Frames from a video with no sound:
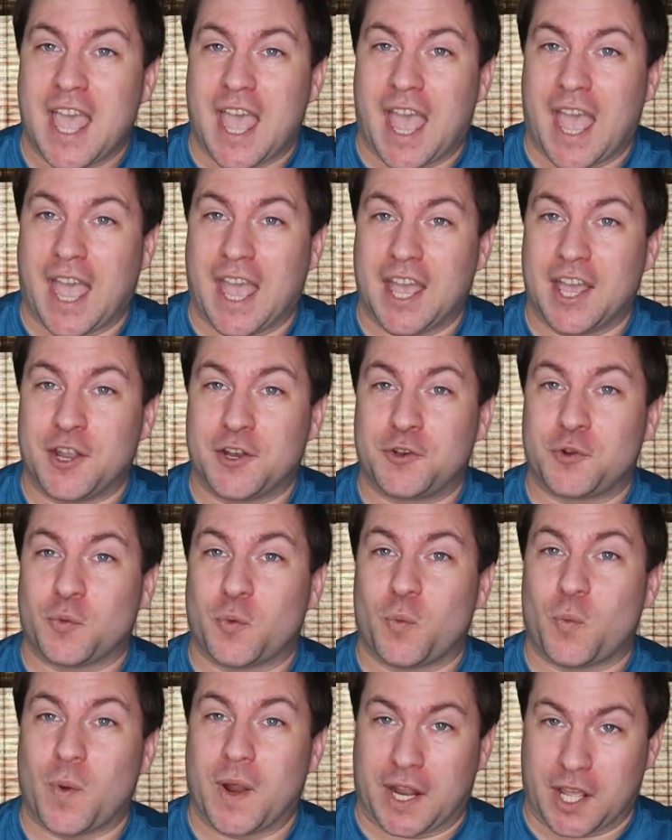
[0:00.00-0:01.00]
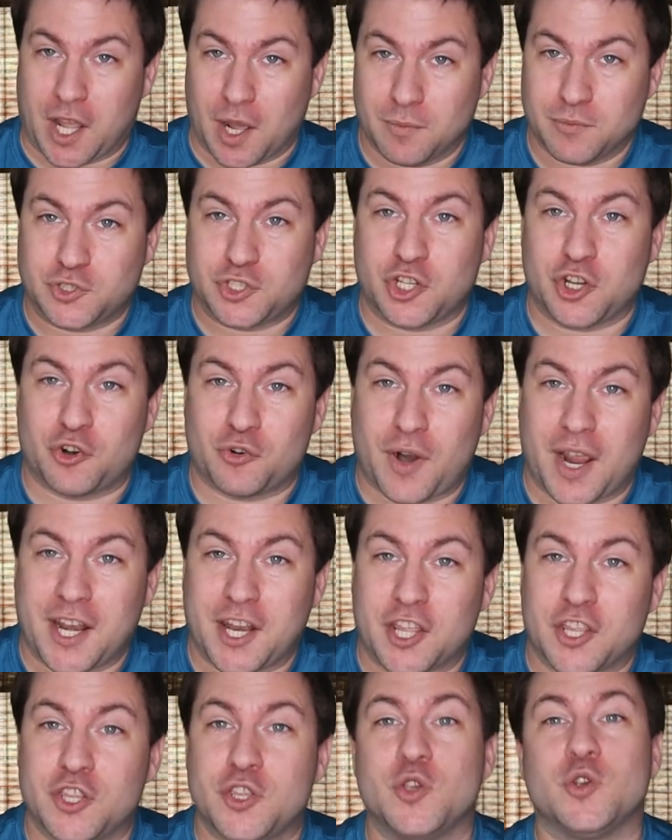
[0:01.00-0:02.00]
And when it comes to your
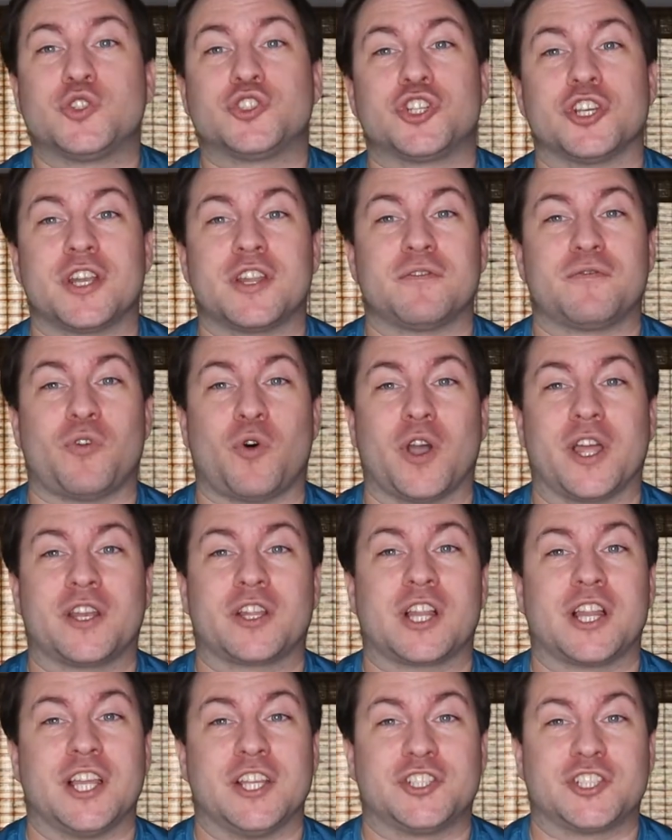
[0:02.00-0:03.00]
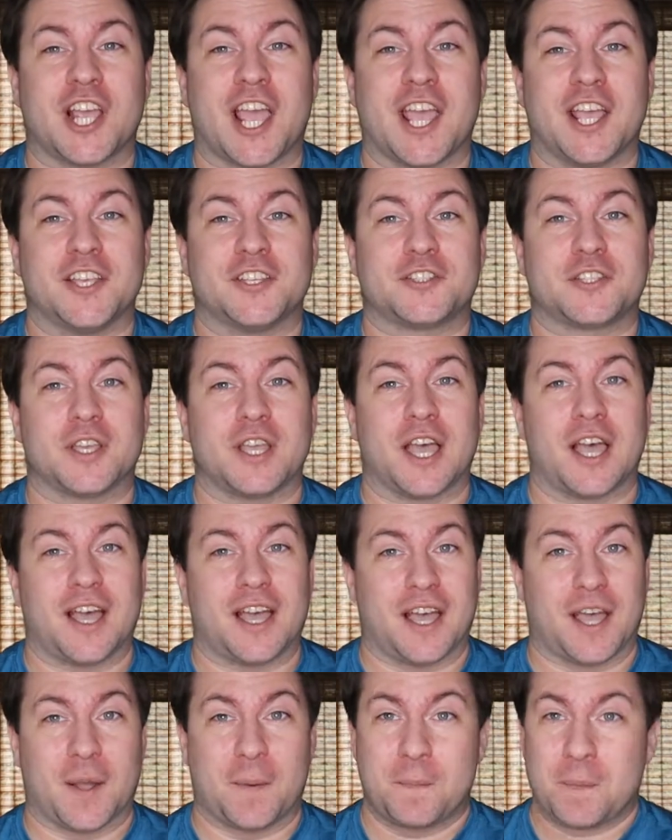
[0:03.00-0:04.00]
writing, you should avoid cliches
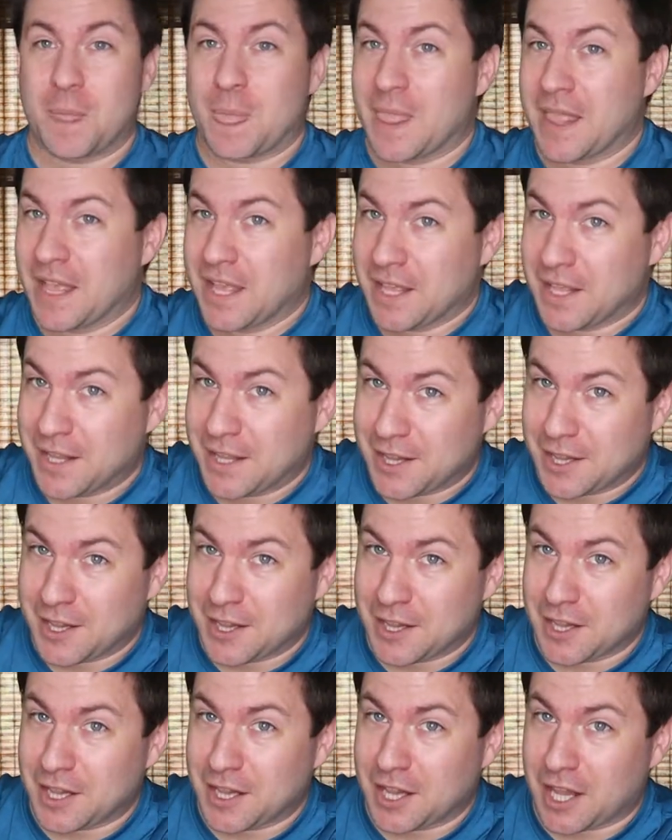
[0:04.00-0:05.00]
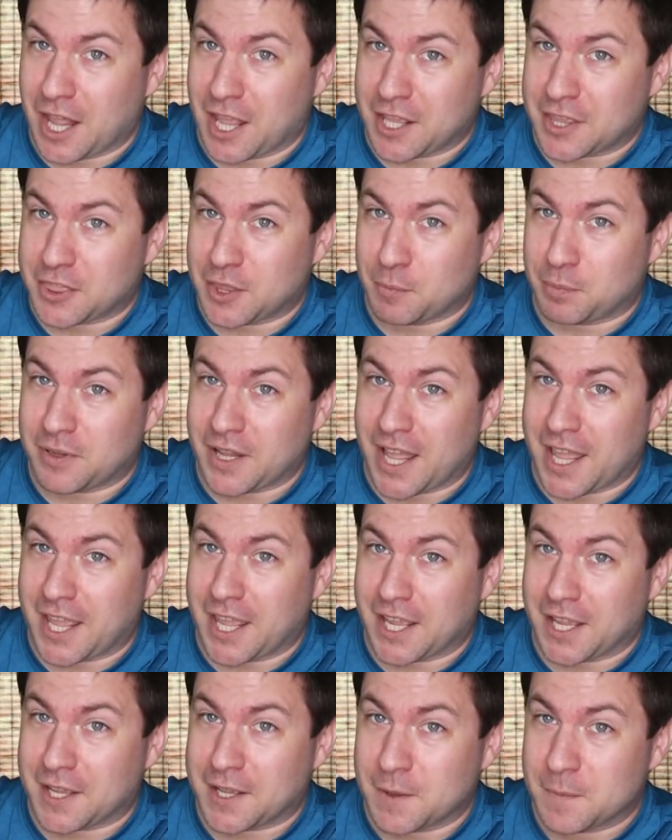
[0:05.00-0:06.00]
like the
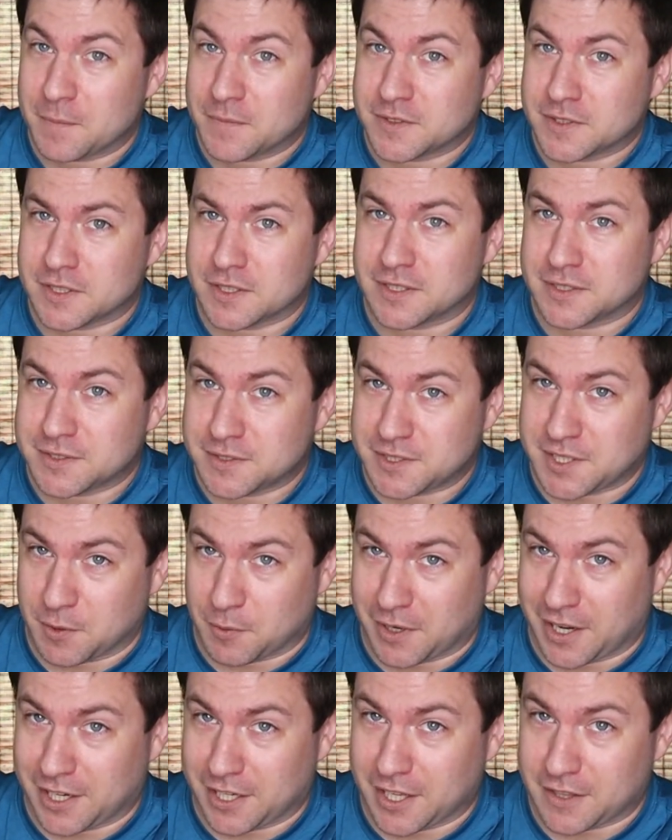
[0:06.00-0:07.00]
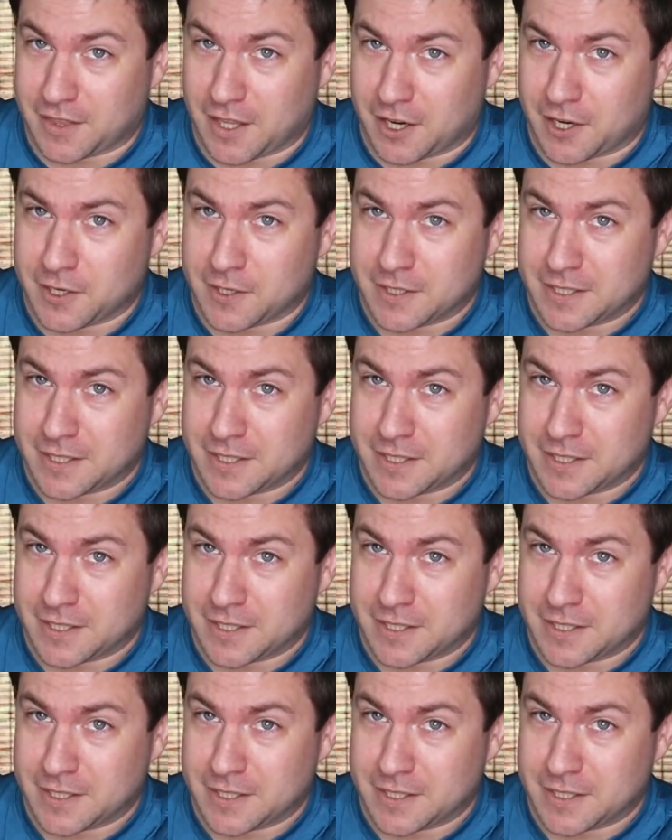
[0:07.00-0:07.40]
plague. See what I did there?